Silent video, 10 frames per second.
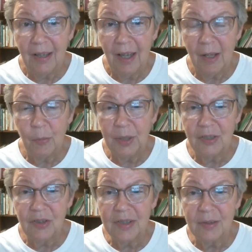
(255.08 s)
and we
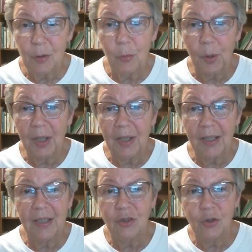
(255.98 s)
just
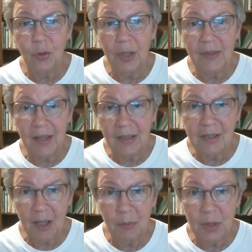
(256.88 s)
really enjoyed that
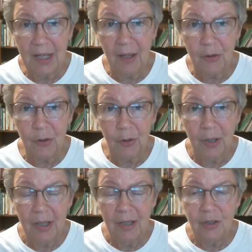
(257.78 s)
time together,
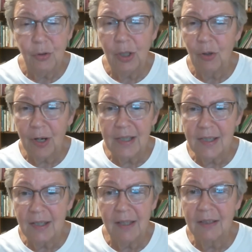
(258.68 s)
doing
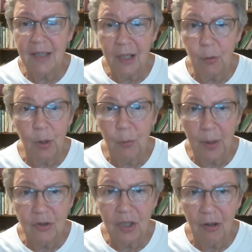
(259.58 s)
crazy things like
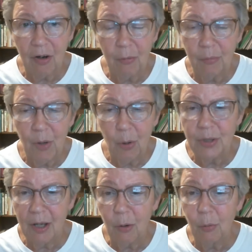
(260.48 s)
rearranging our
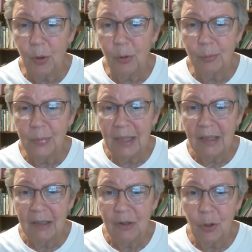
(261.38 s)
hotel room,
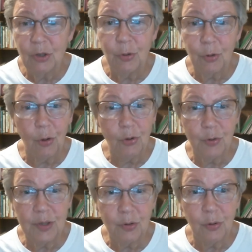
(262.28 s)
going to a
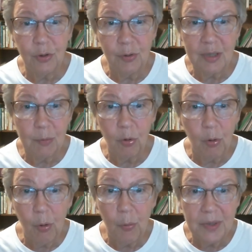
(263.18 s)
grocery store to
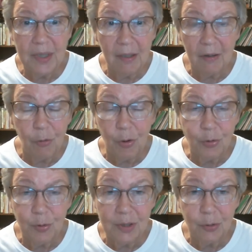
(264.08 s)
explore what was in that
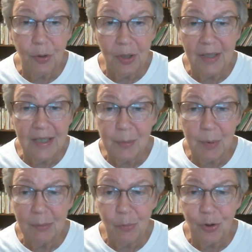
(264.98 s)
grocery store in
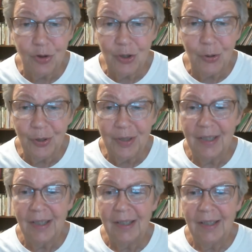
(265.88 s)
Lisbon, Portugal,
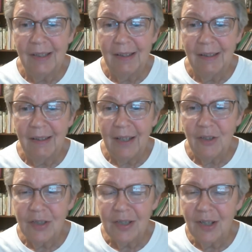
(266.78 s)
and
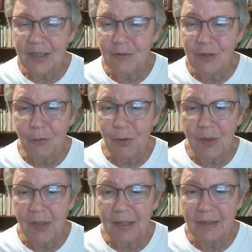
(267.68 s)
just lots of different
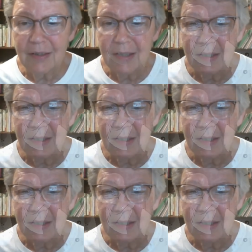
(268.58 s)
things.